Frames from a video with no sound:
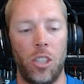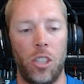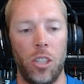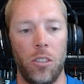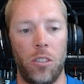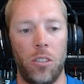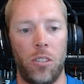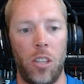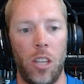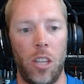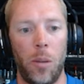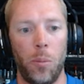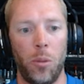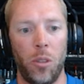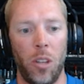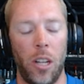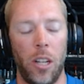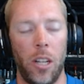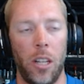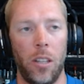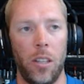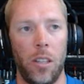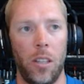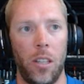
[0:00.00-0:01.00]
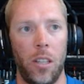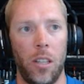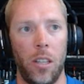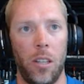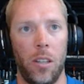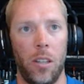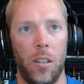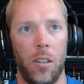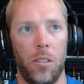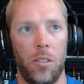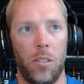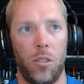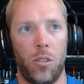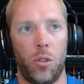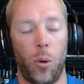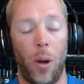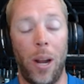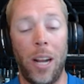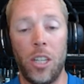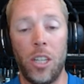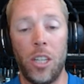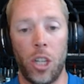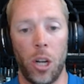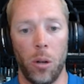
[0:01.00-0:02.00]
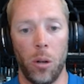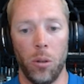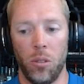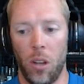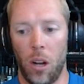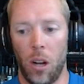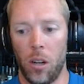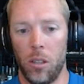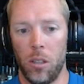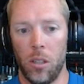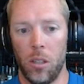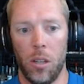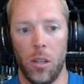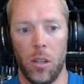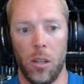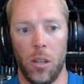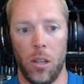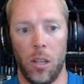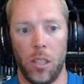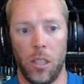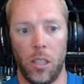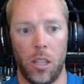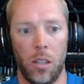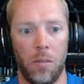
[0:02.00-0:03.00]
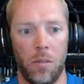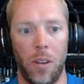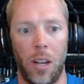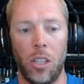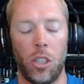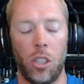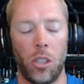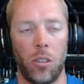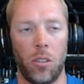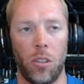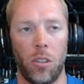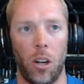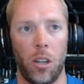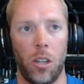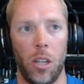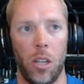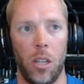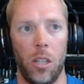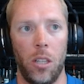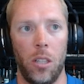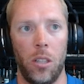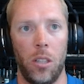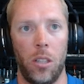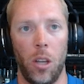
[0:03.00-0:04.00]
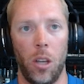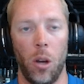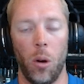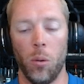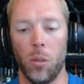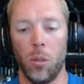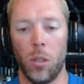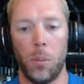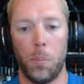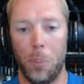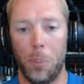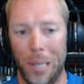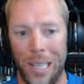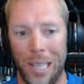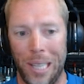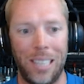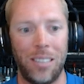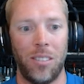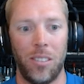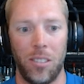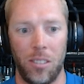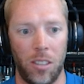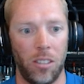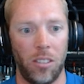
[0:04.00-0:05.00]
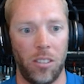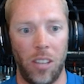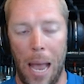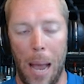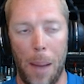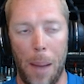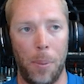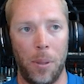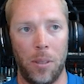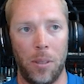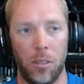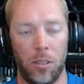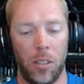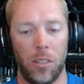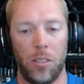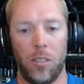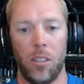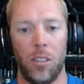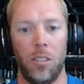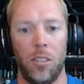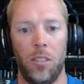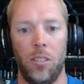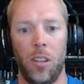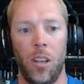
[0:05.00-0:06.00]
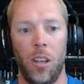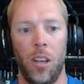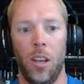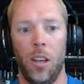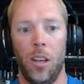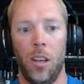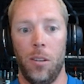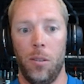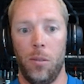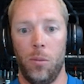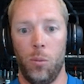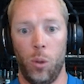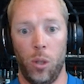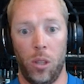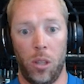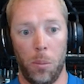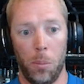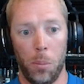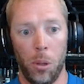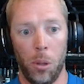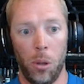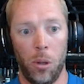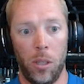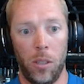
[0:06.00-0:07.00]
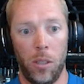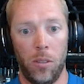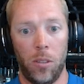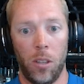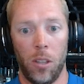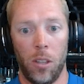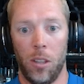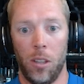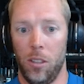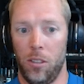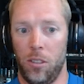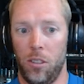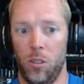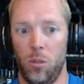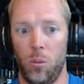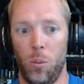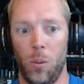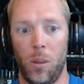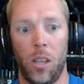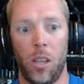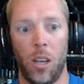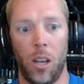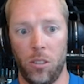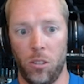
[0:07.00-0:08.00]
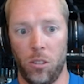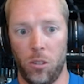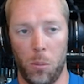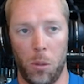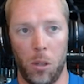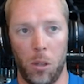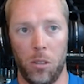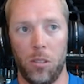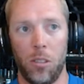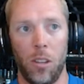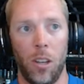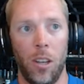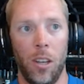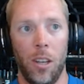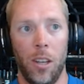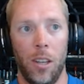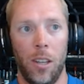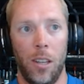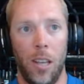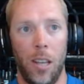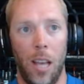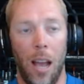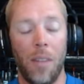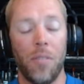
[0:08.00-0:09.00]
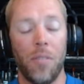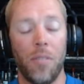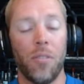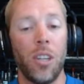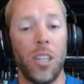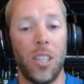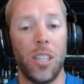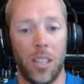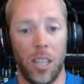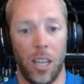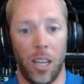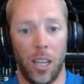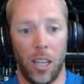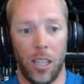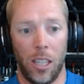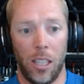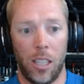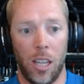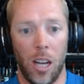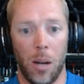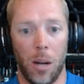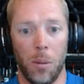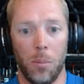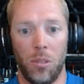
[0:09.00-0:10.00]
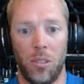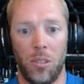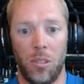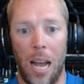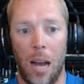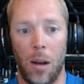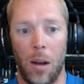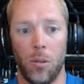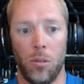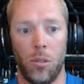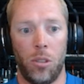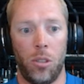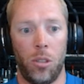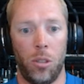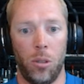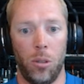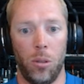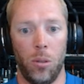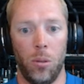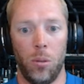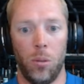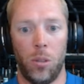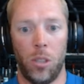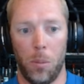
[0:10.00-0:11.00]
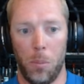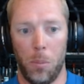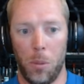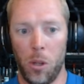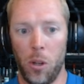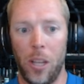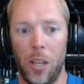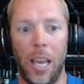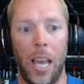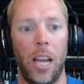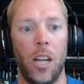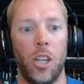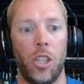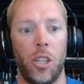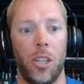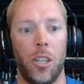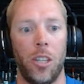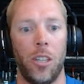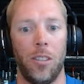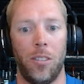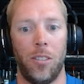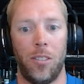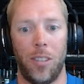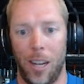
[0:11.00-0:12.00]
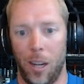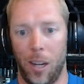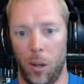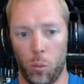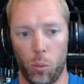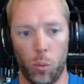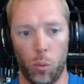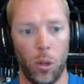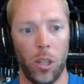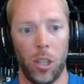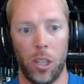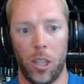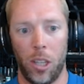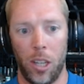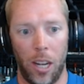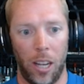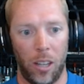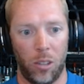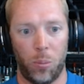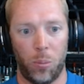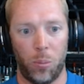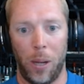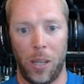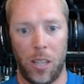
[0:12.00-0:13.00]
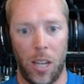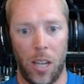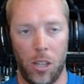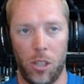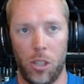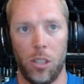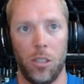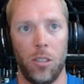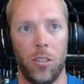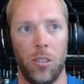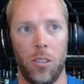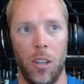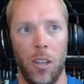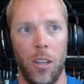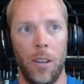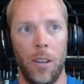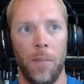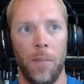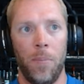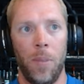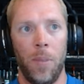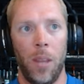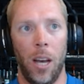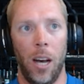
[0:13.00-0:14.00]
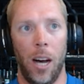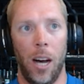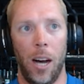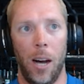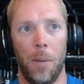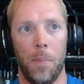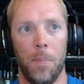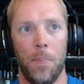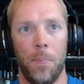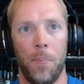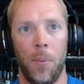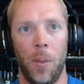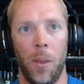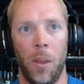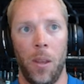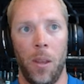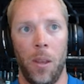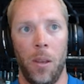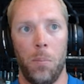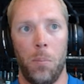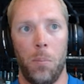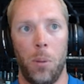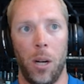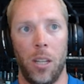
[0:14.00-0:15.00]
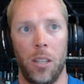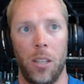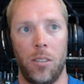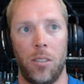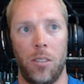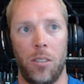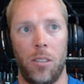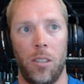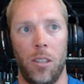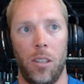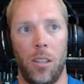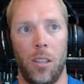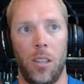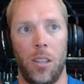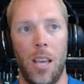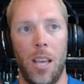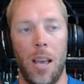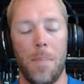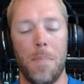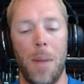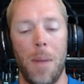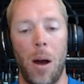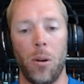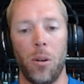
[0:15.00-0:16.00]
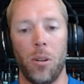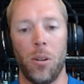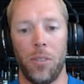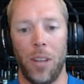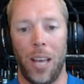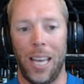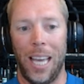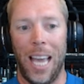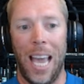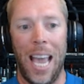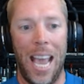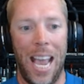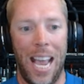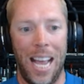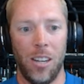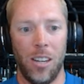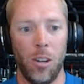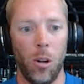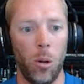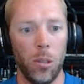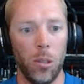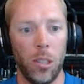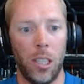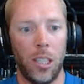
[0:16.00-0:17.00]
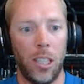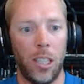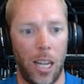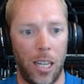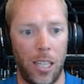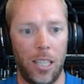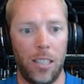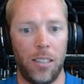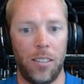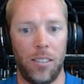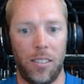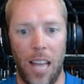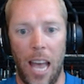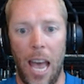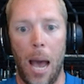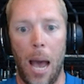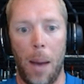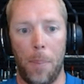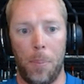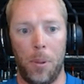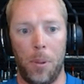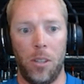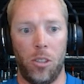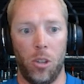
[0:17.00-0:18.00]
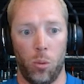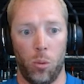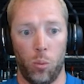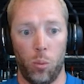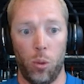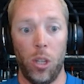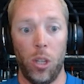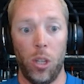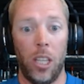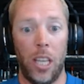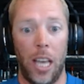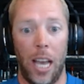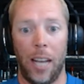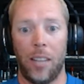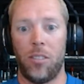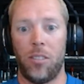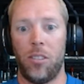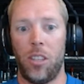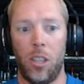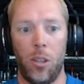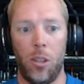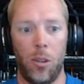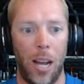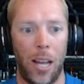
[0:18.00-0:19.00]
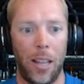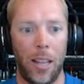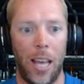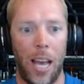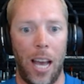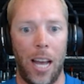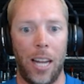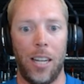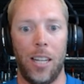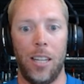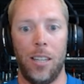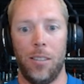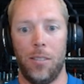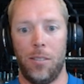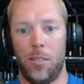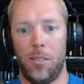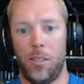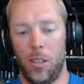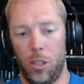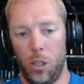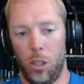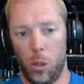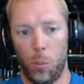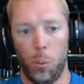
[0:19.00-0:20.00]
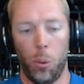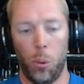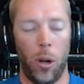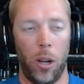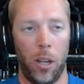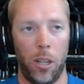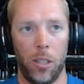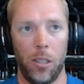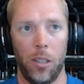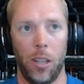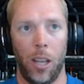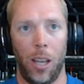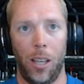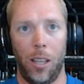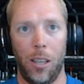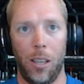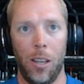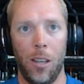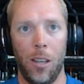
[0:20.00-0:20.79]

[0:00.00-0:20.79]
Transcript: just seems, and trade shows aren't, and conventions aren't the only places this happens. This is with employees. This is with customers. Everything comes down to communication and setting really good expectations. But it's the amount of like hand holding that needs to happen to really execute on that. And to your point, like